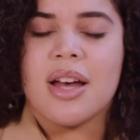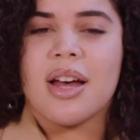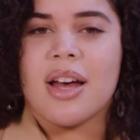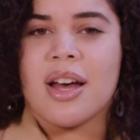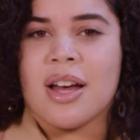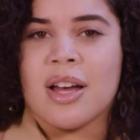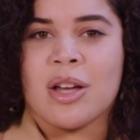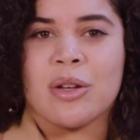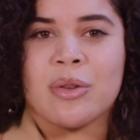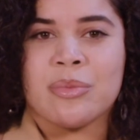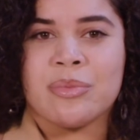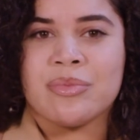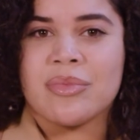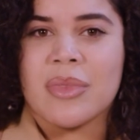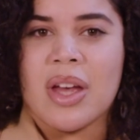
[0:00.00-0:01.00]

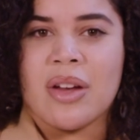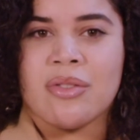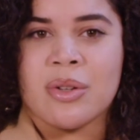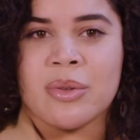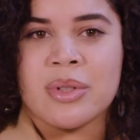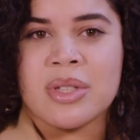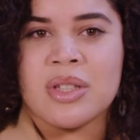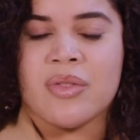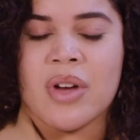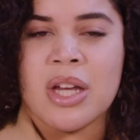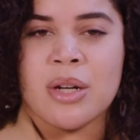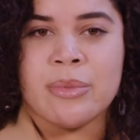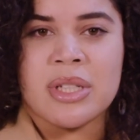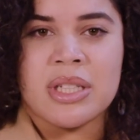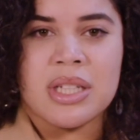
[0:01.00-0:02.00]
Everyone's
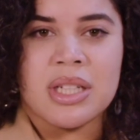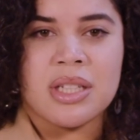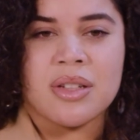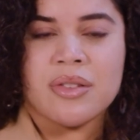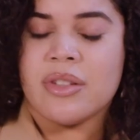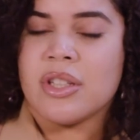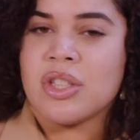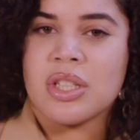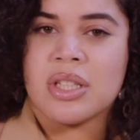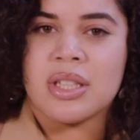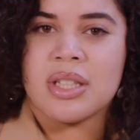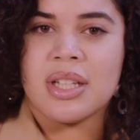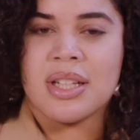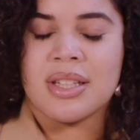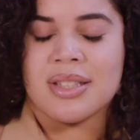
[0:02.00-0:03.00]
vitamin D deficiency